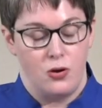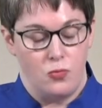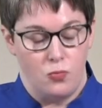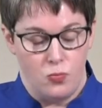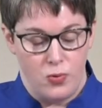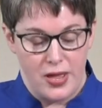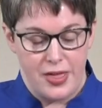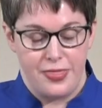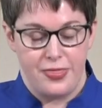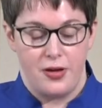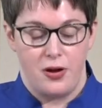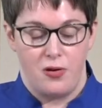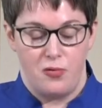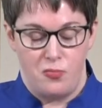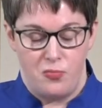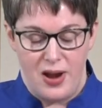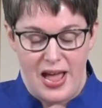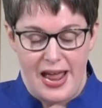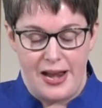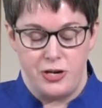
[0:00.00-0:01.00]
with a
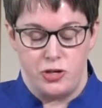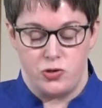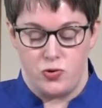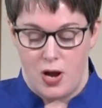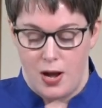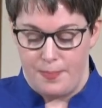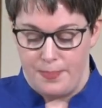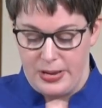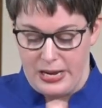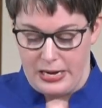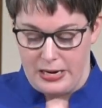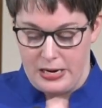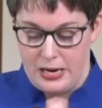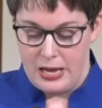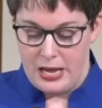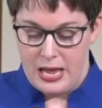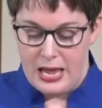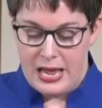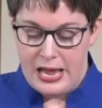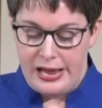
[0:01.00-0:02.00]
rat dropping,
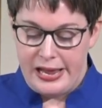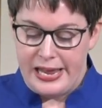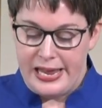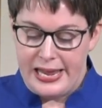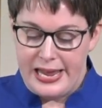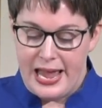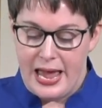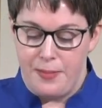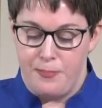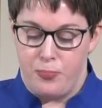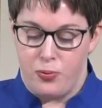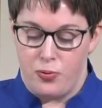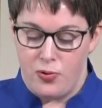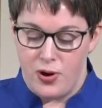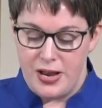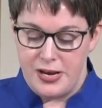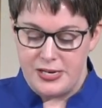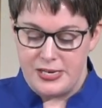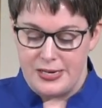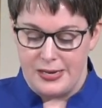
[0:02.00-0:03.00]
he had
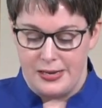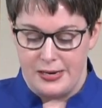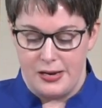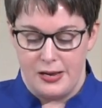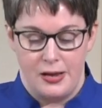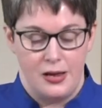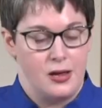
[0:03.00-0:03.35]
printed,